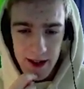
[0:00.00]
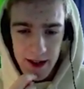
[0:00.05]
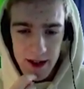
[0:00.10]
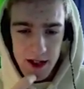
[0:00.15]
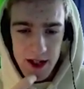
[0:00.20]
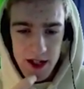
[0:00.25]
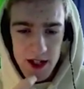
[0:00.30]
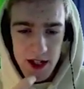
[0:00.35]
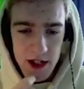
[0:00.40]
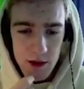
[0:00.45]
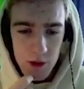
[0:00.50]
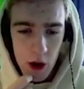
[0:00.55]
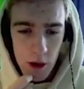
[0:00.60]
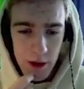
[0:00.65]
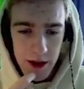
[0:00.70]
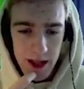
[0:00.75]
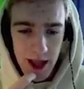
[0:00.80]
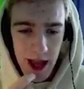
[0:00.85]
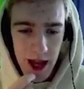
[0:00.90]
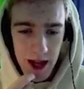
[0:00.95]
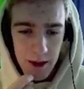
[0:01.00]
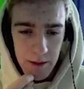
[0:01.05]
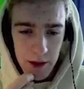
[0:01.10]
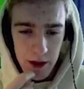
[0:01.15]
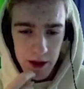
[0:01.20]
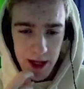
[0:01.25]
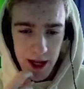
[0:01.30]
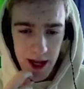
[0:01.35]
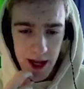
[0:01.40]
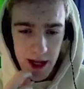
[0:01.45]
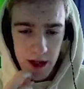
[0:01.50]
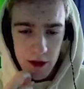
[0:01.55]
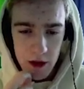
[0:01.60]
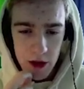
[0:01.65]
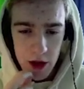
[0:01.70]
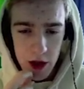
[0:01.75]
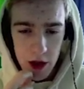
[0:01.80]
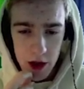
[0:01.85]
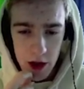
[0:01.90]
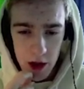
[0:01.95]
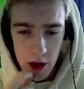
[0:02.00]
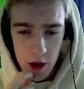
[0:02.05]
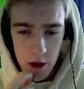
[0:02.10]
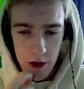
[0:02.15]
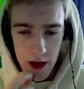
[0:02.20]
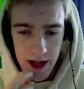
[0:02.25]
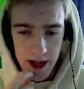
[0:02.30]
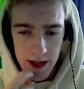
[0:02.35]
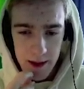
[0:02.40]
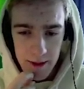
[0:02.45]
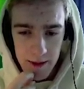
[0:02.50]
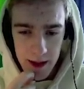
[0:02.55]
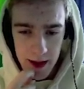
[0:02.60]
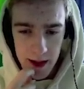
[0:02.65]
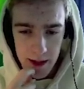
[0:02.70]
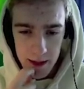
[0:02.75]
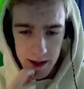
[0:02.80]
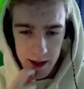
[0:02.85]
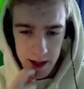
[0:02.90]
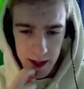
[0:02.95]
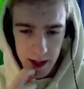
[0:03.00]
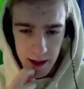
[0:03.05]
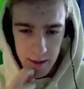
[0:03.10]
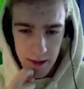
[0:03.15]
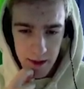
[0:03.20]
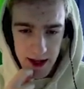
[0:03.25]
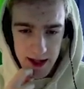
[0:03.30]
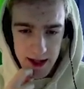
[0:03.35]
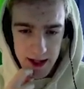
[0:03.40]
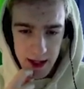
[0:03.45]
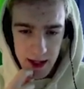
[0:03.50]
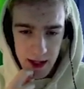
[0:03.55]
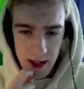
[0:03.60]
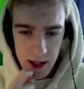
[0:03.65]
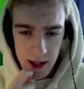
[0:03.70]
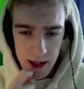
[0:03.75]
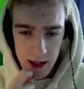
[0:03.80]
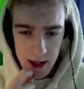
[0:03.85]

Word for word: This is what we like, Bonnie Anne. You're good. Oh, and I'm epic. Amazing.